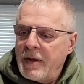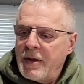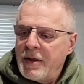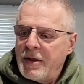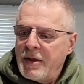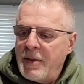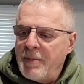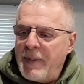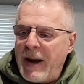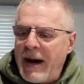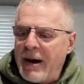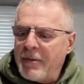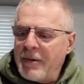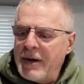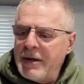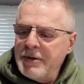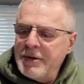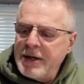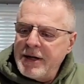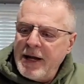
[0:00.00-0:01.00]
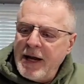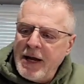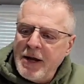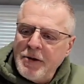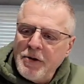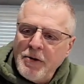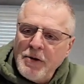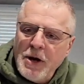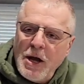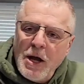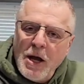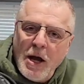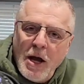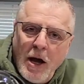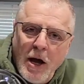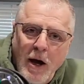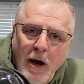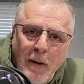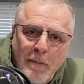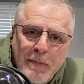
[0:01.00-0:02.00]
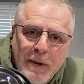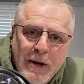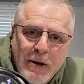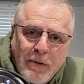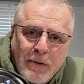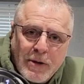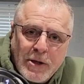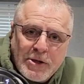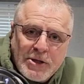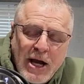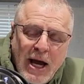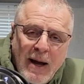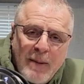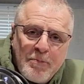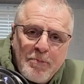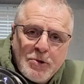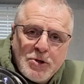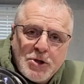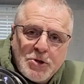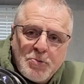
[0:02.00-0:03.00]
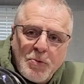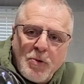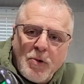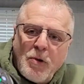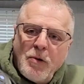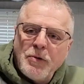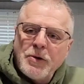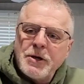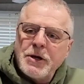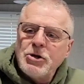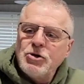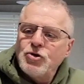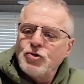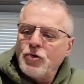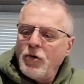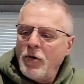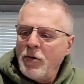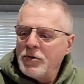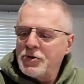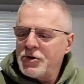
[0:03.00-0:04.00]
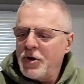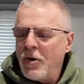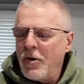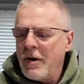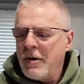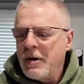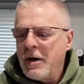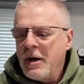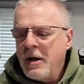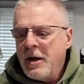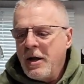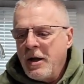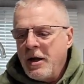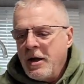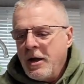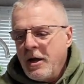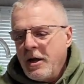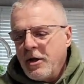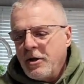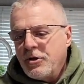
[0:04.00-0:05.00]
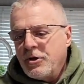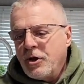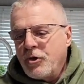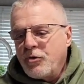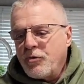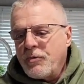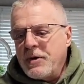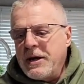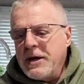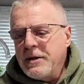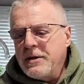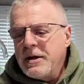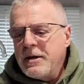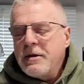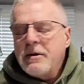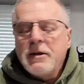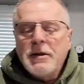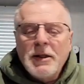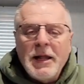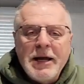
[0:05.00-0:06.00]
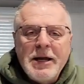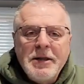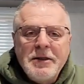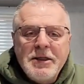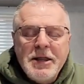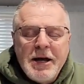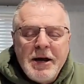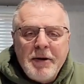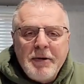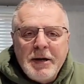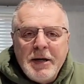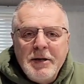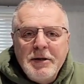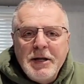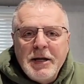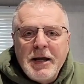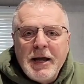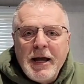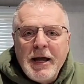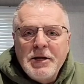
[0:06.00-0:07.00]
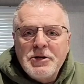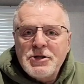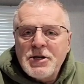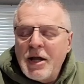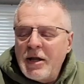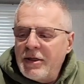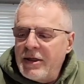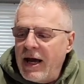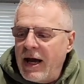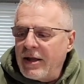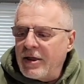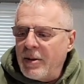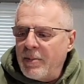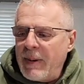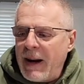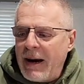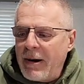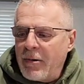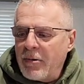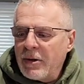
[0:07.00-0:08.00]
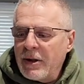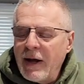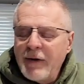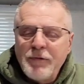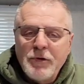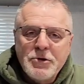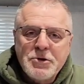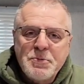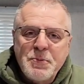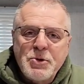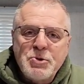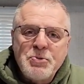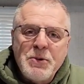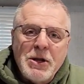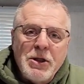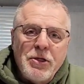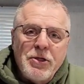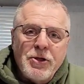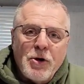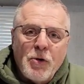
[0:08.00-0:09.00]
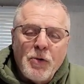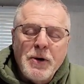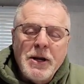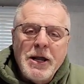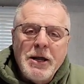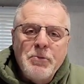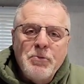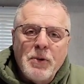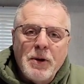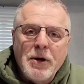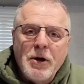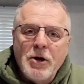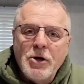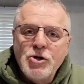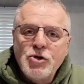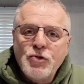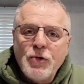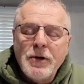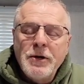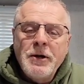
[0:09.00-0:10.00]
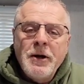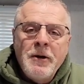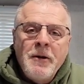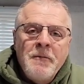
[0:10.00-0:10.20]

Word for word: the power indicator up here on the top, which is where all the controls are, the green light there indicates that the power level is between 30 and 100.